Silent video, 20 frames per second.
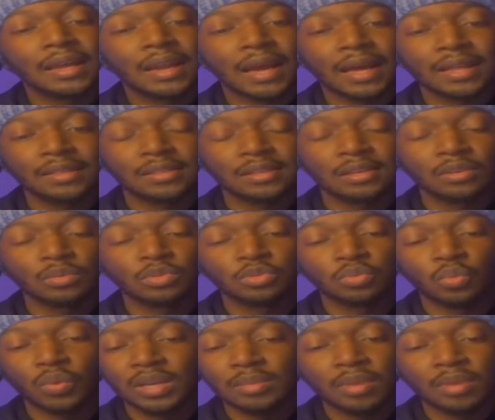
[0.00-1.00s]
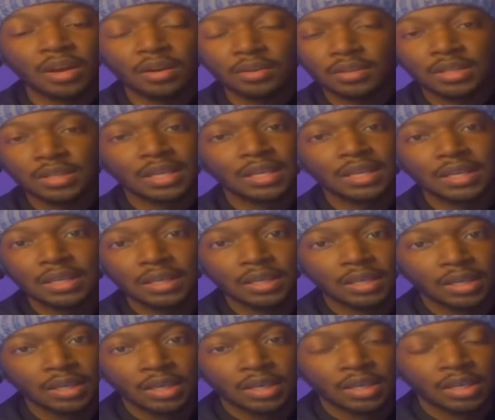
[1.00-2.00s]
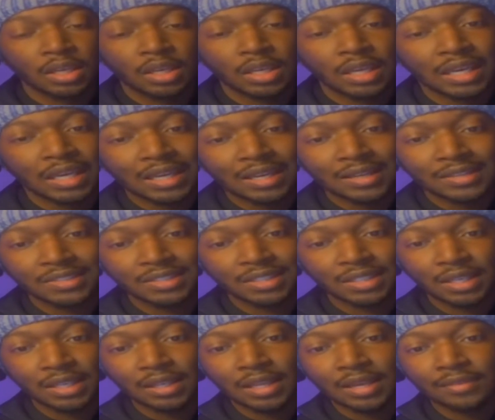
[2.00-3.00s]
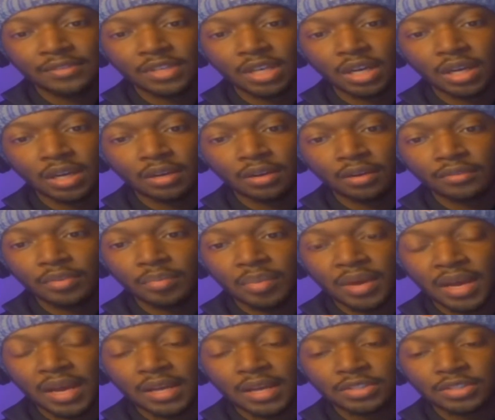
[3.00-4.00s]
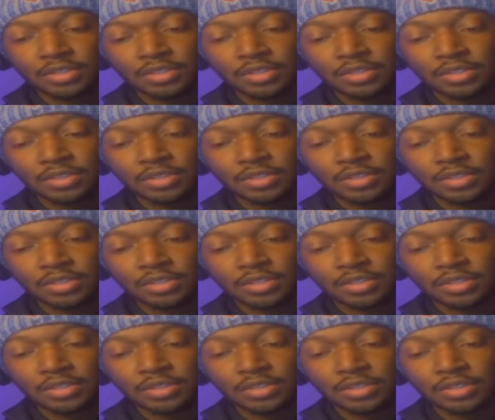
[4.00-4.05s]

I think, was way better than any scene they've done of the past so